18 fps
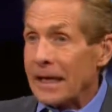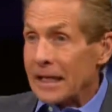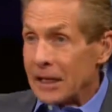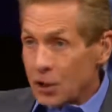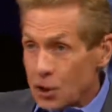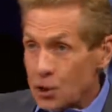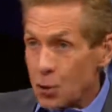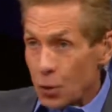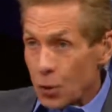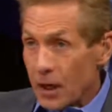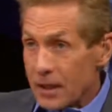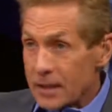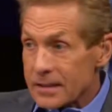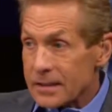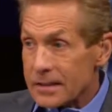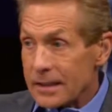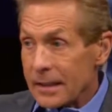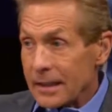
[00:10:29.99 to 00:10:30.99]
he
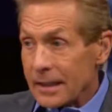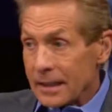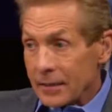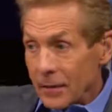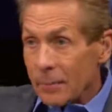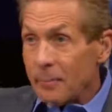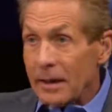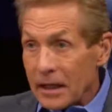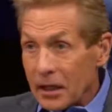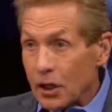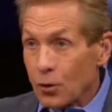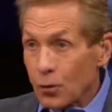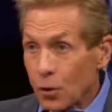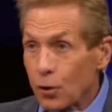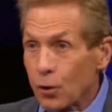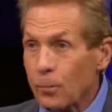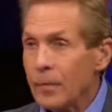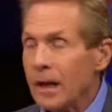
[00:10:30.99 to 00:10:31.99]
trusts in the meeting
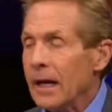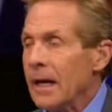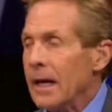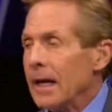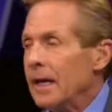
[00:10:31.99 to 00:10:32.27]
room.